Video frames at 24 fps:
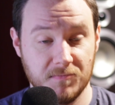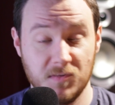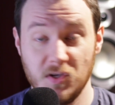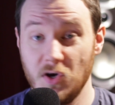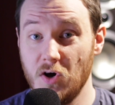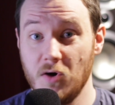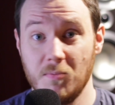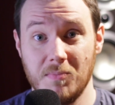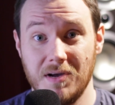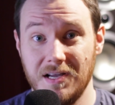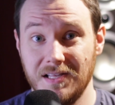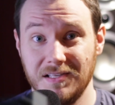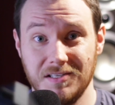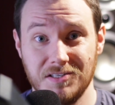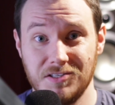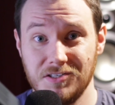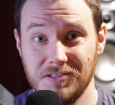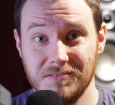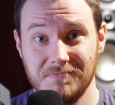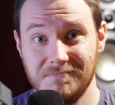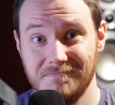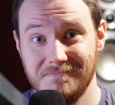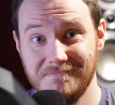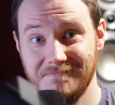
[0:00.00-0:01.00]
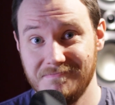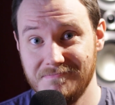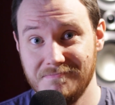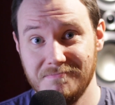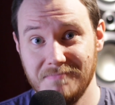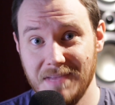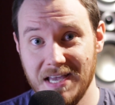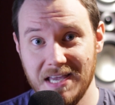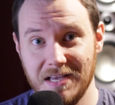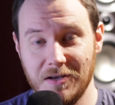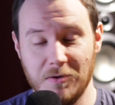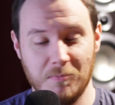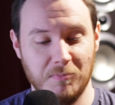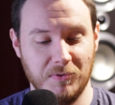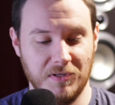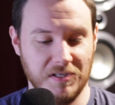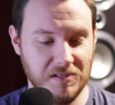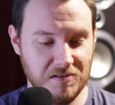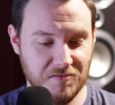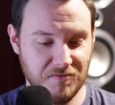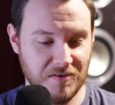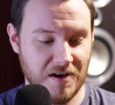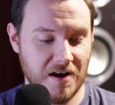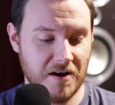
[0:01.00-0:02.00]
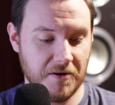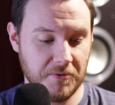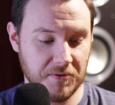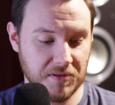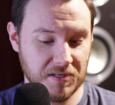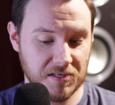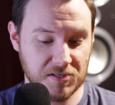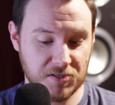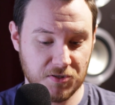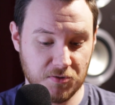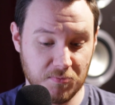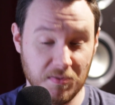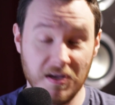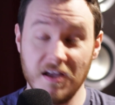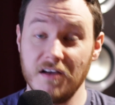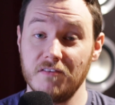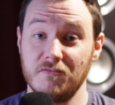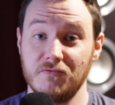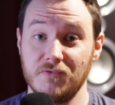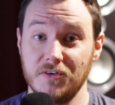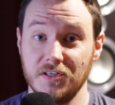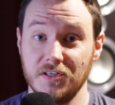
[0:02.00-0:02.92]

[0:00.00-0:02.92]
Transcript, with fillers: Your mileage may completely vary with this. You may have